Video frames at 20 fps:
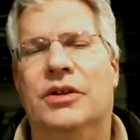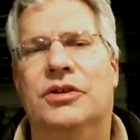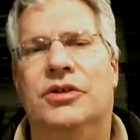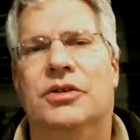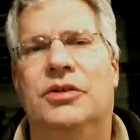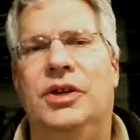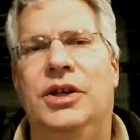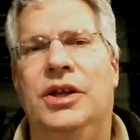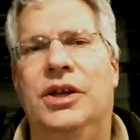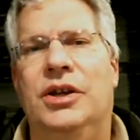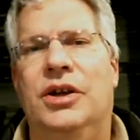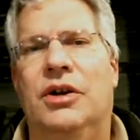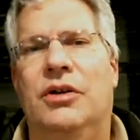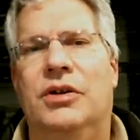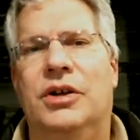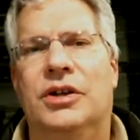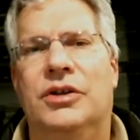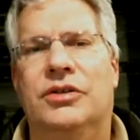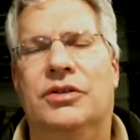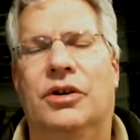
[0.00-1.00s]
so he can go
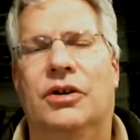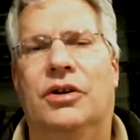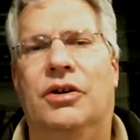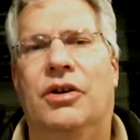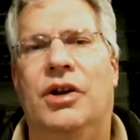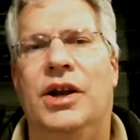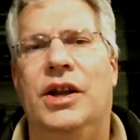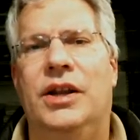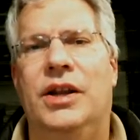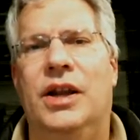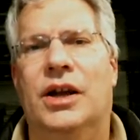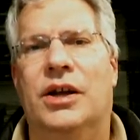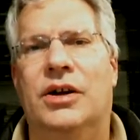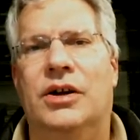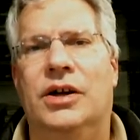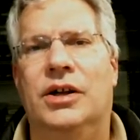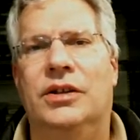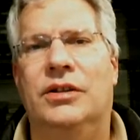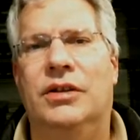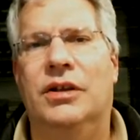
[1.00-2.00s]
in and start creating that
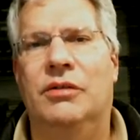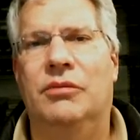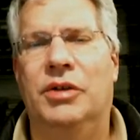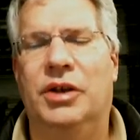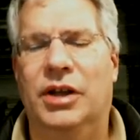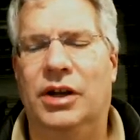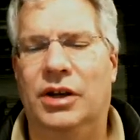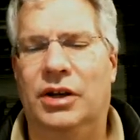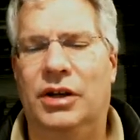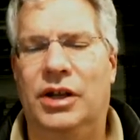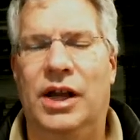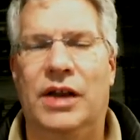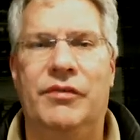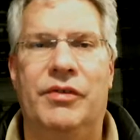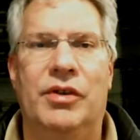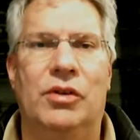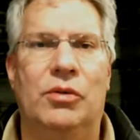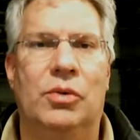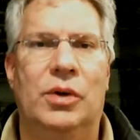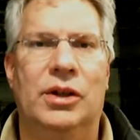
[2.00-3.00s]
content. We can all have it
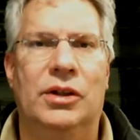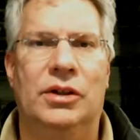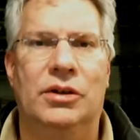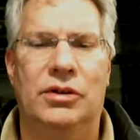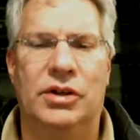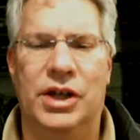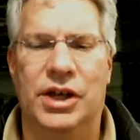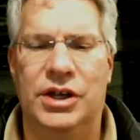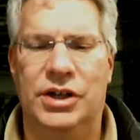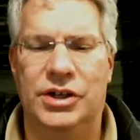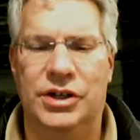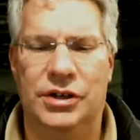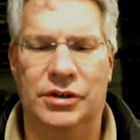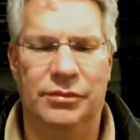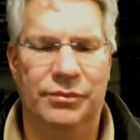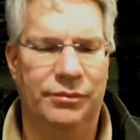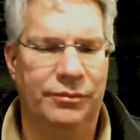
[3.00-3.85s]
in one location.